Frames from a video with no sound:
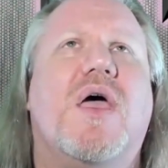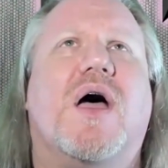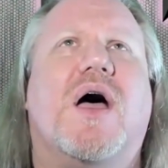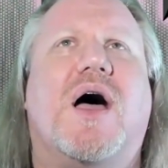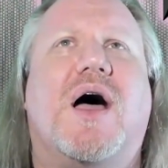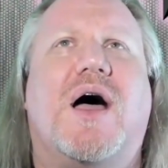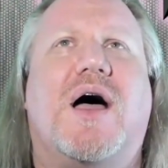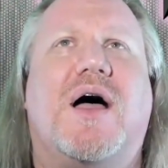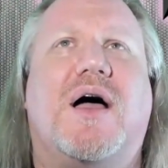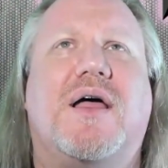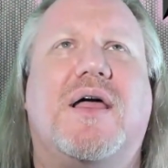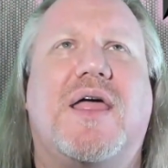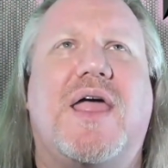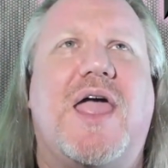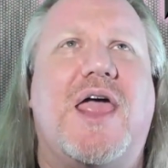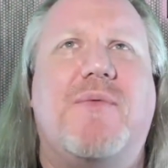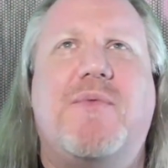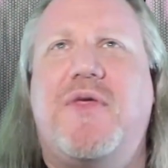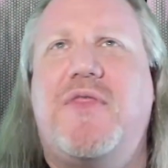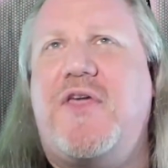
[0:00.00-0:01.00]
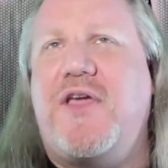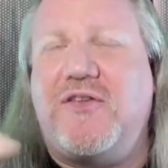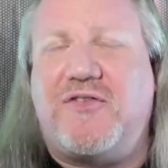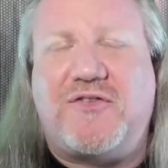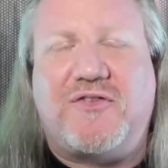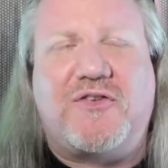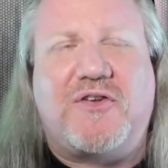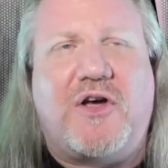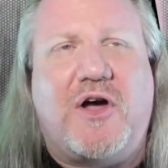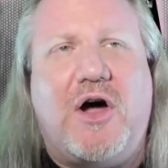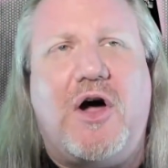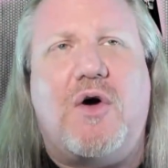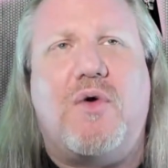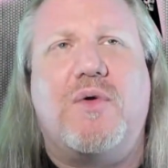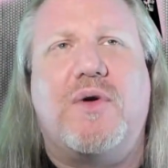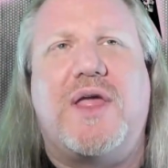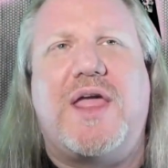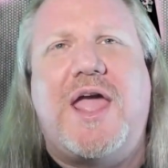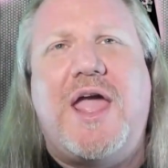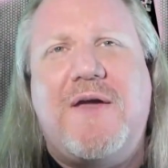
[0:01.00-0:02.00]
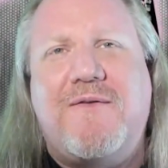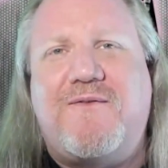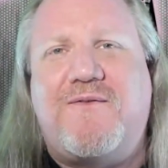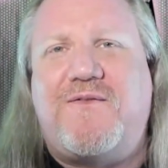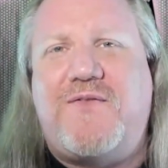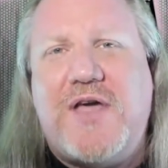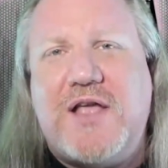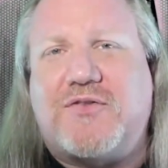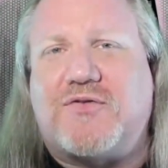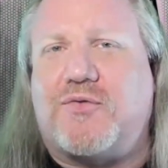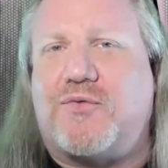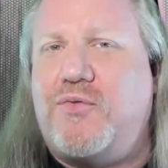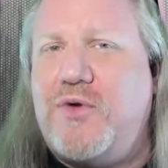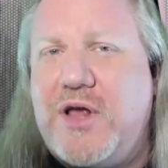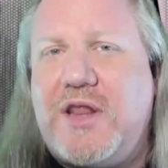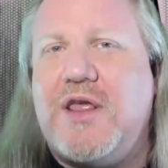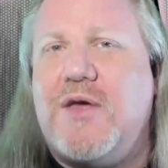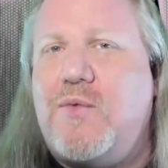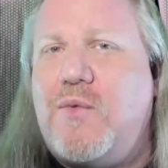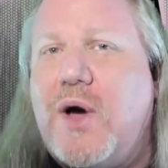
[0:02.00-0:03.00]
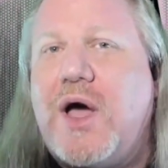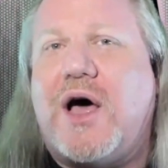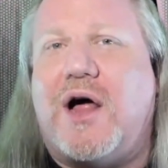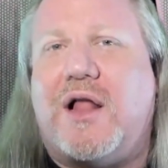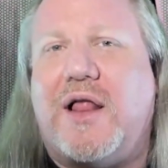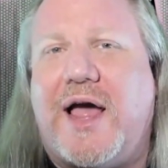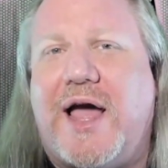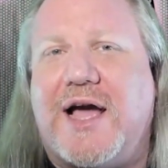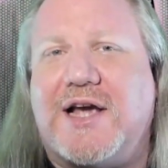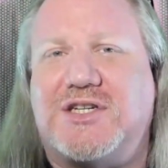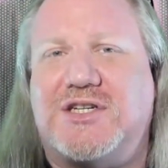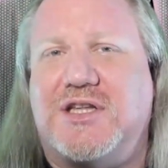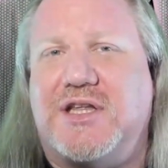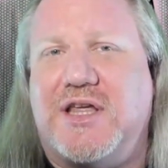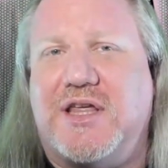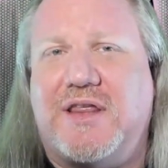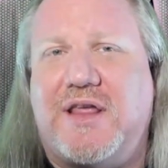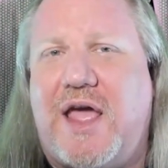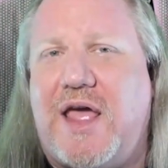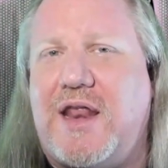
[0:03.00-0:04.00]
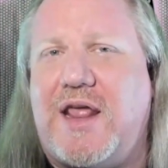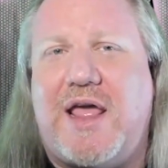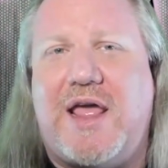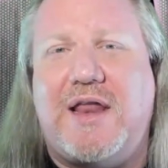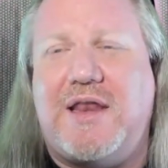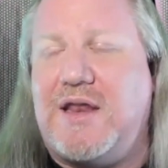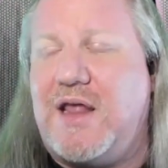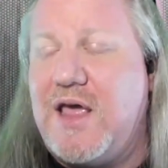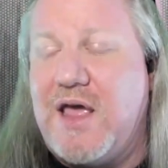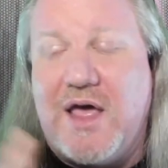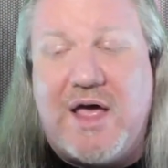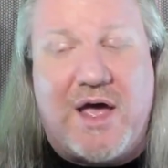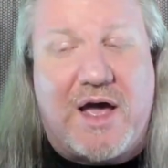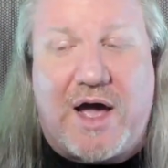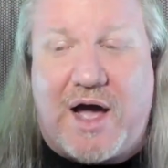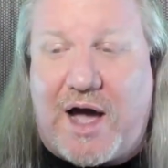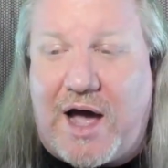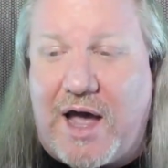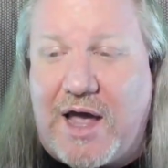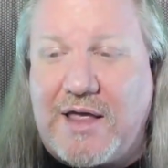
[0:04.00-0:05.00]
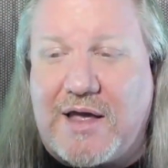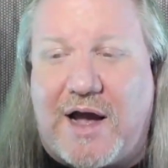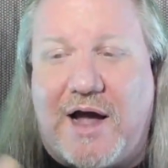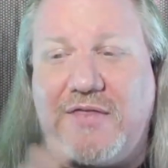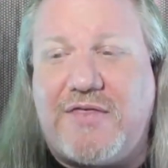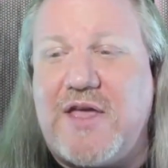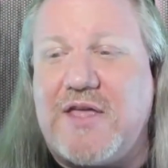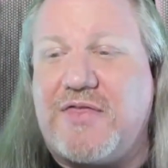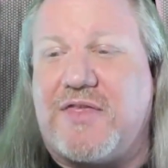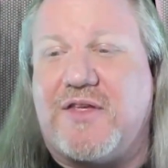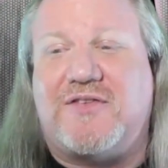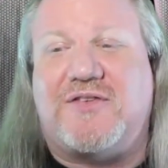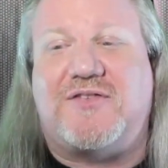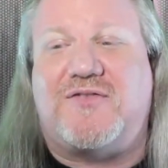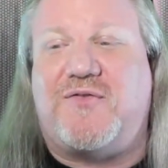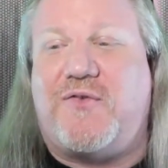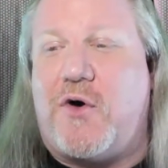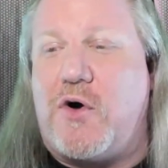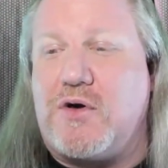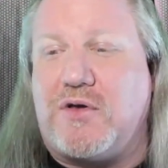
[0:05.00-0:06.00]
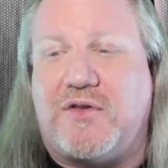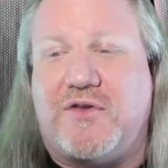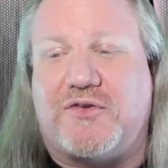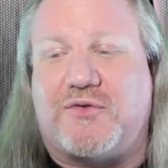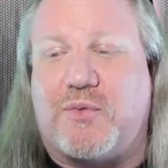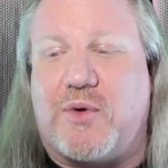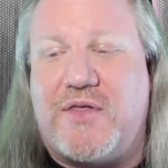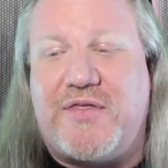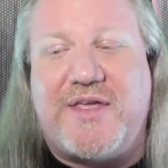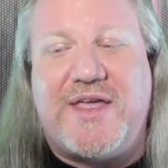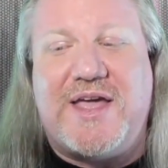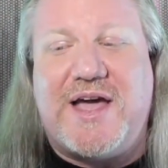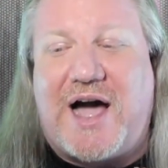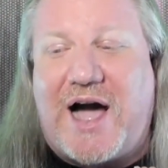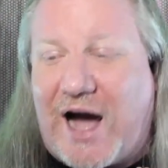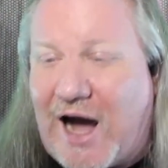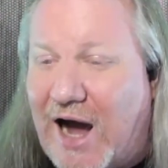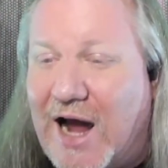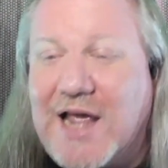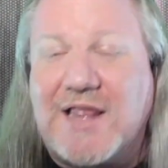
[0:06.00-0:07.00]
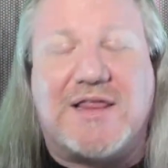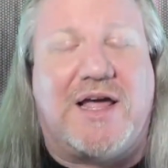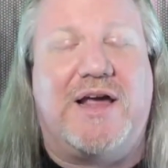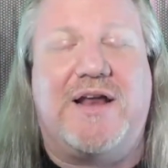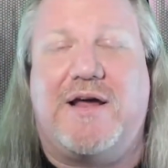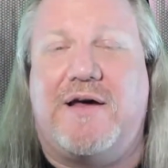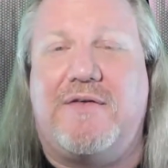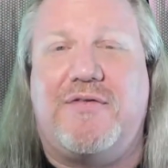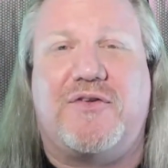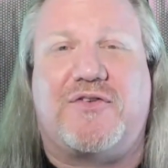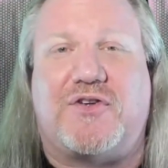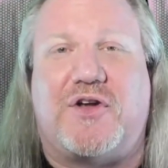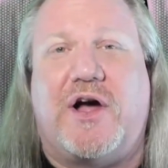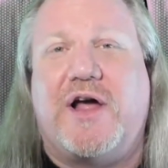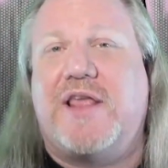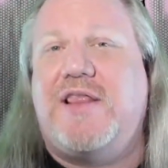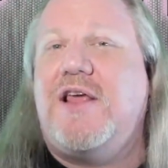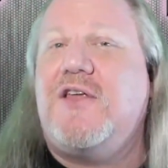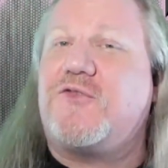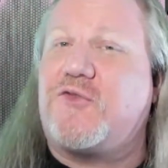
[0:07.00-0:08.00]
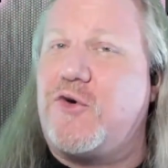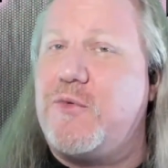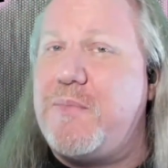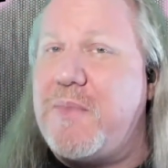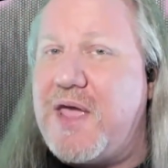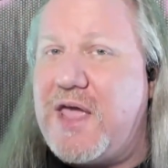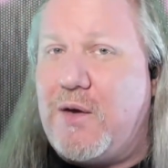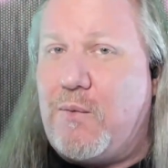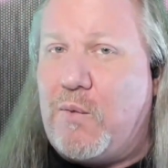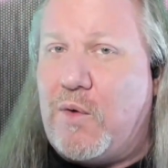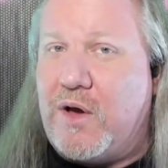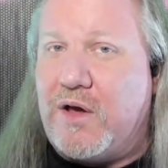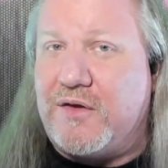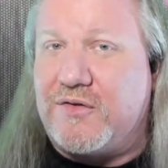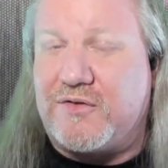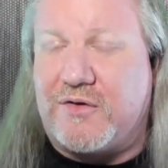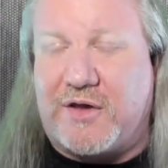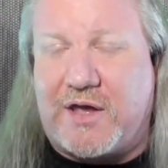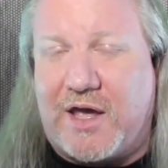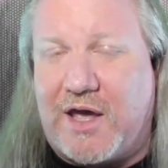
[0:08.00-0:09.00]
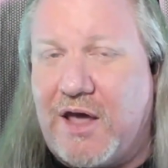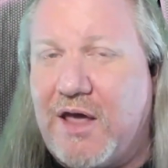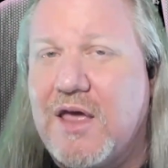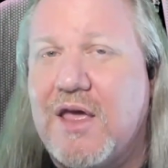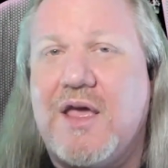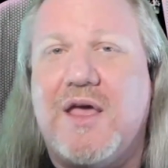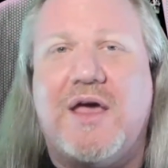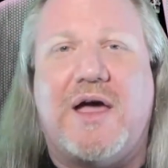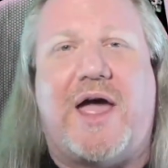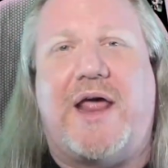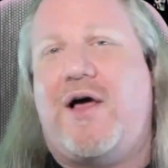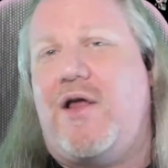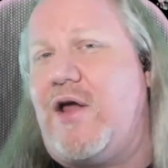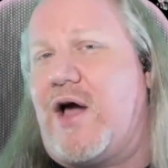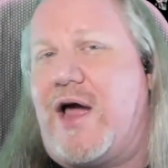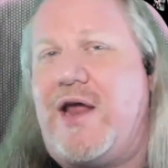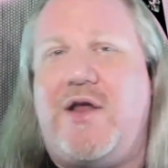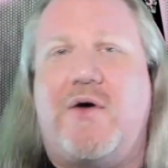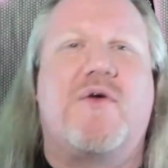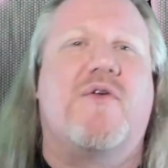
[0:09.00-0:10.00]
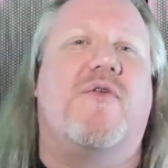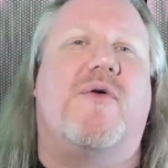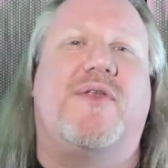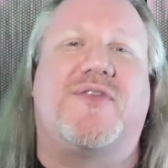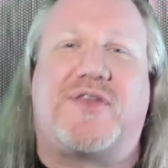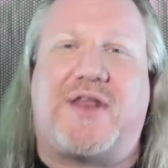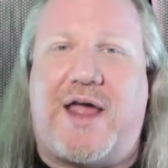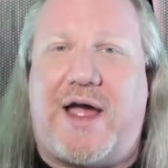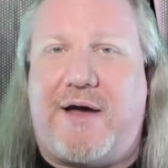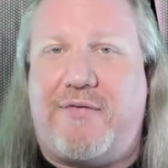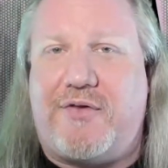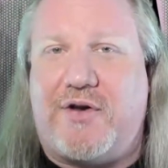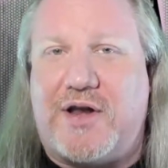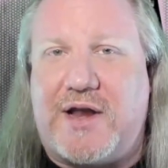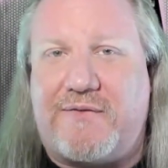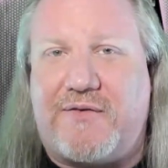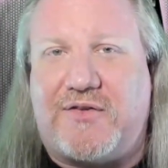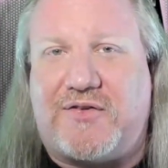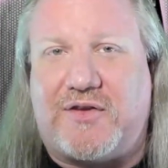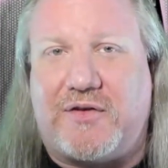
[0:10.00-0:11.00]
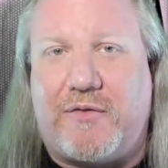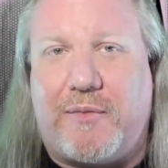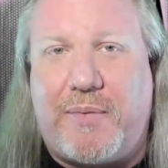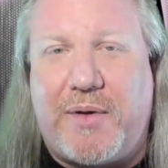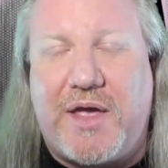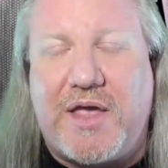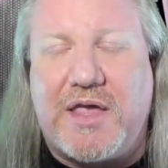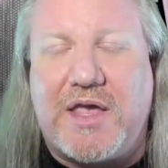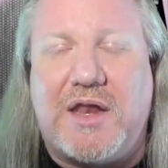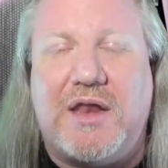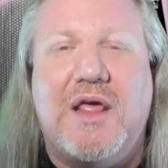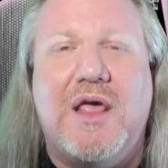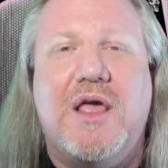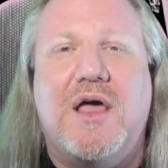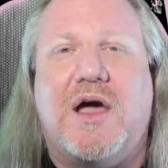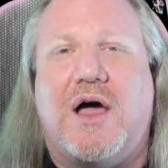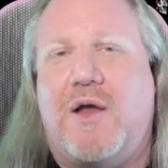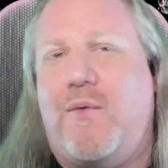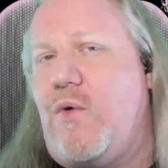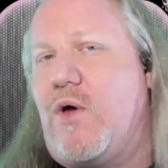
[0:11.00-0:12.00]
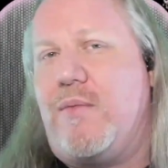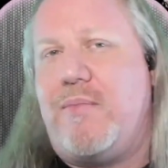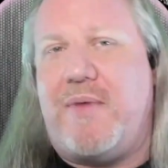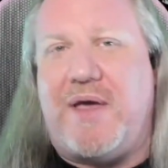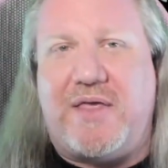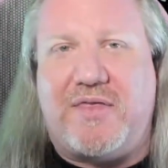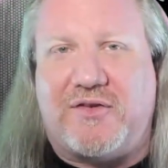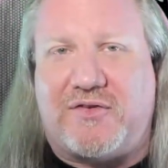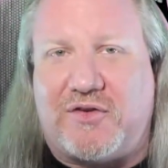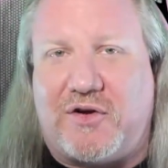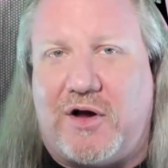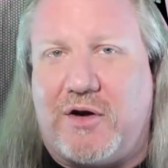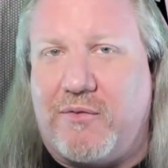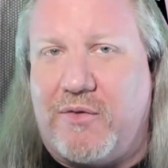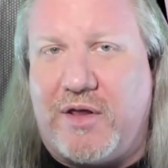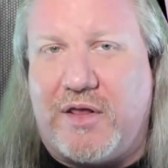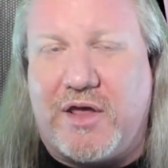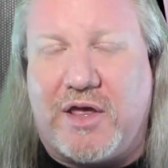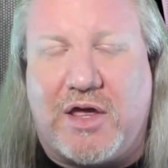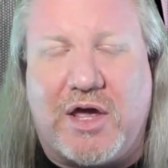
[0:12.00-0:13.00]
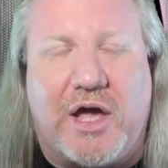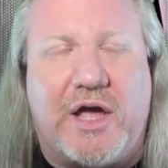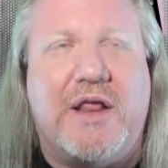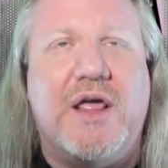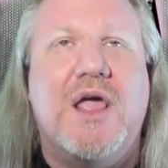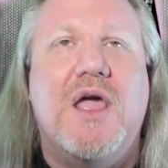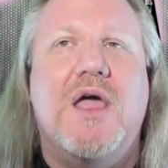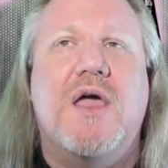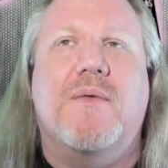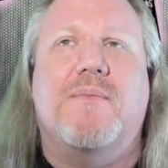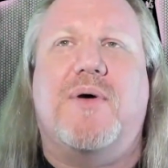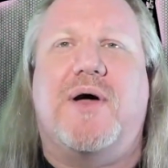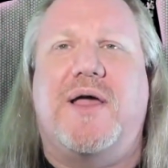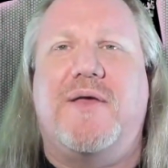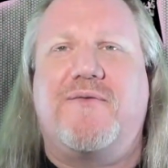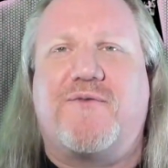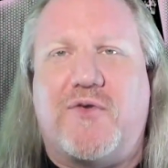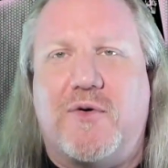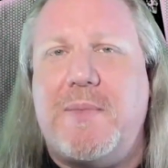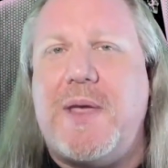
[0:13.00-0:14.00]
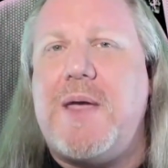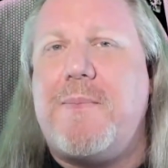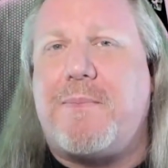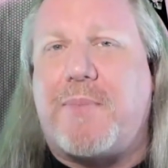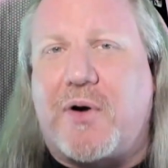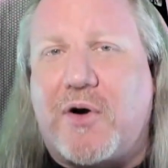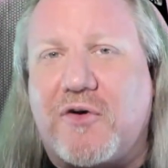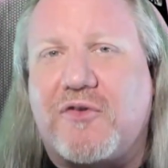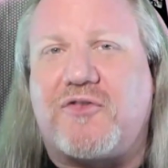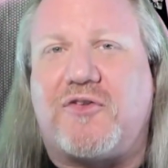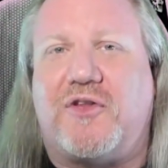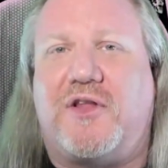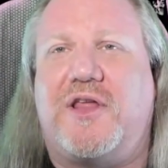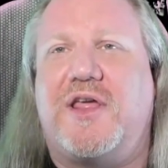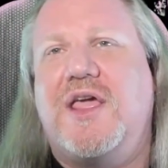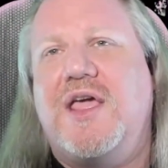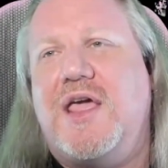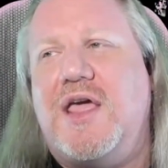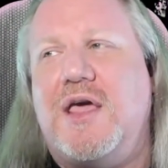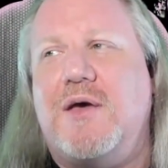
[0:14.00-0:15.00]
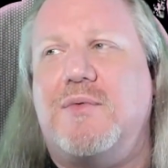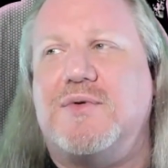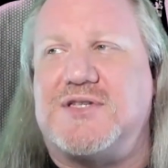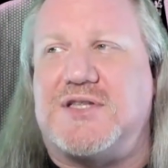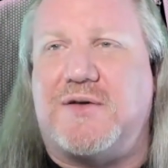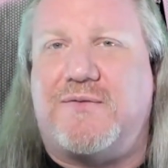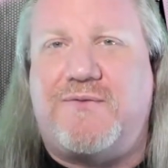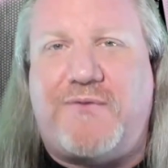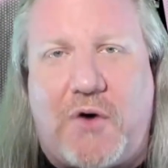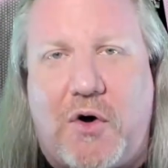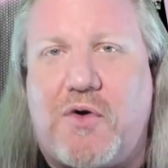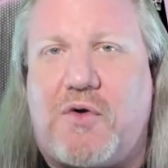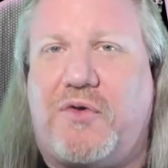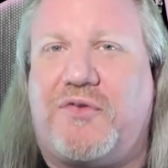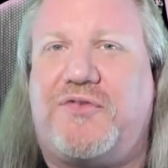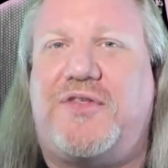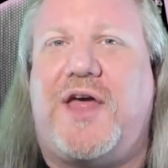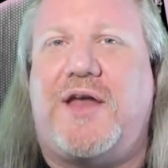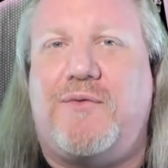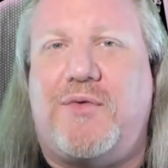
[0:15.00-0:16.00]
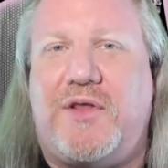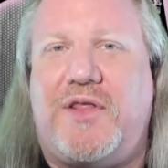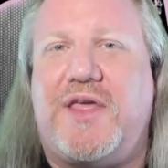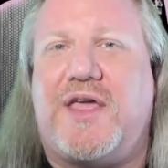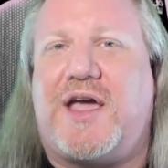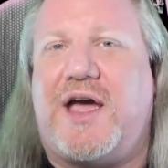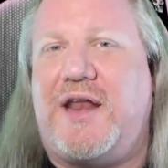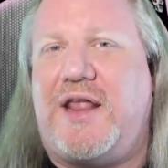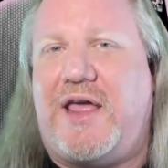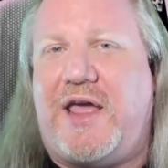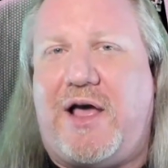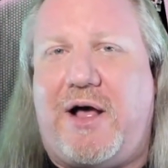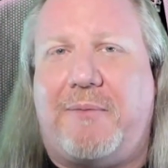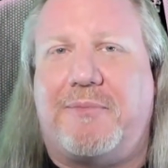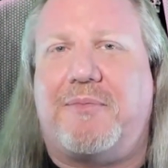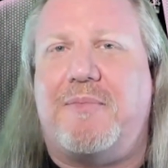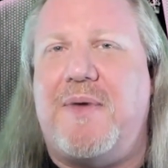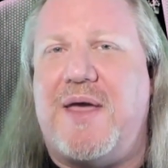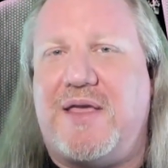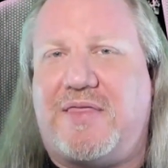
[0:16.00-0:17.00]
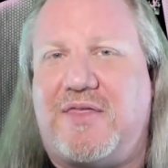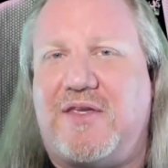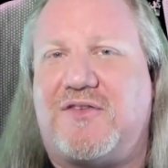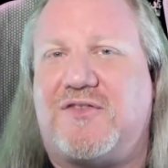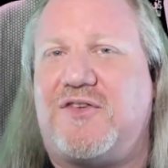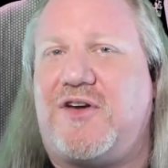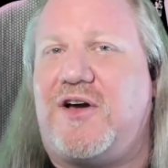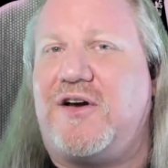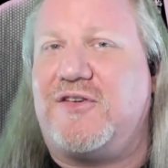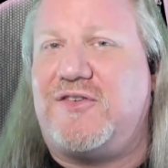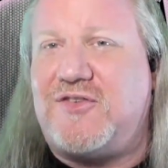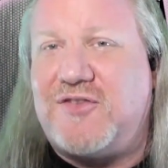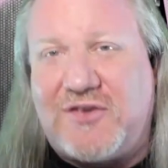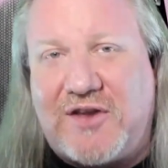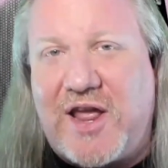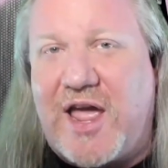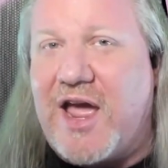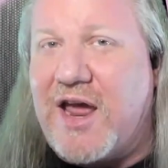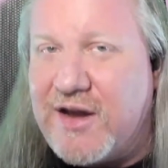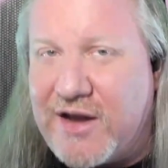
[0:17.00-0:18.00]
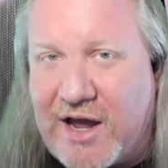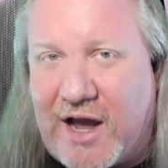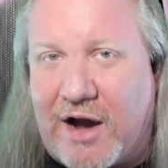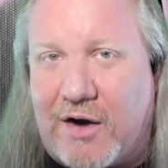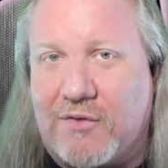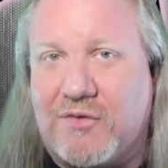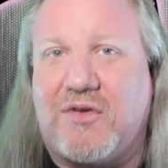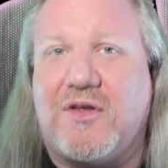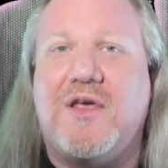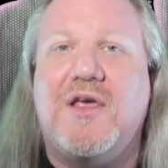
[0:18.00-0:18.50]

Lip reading: And with his tone, it fits really well, actually. And I think this vocals were the highlight of the song. At least for me, it was, okay? I know everyone's going to have their difference of opinion on what made the song really good. But for me personally, it was the vocals that really kind of helped make this song stand out.